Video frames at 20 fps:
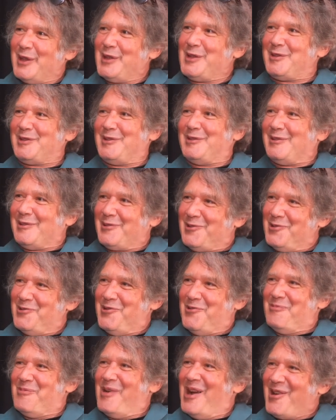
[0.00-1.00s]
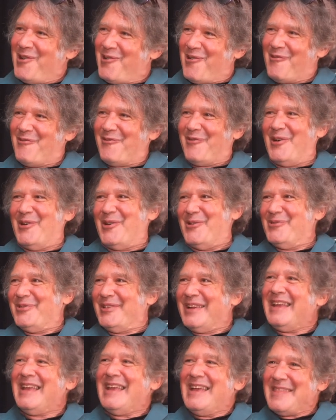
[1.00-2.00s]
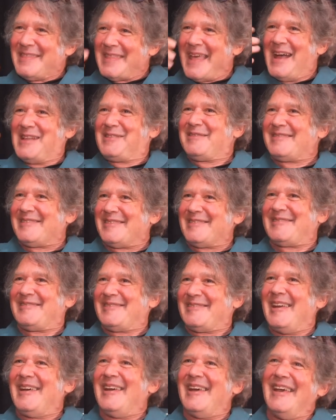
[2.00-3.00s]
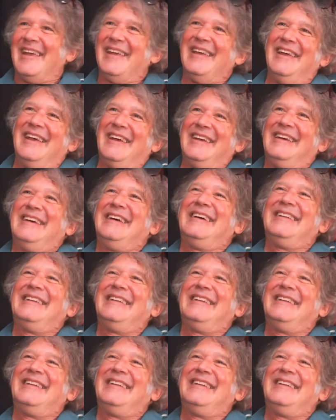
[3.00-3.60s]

listened to microphone. That's to say."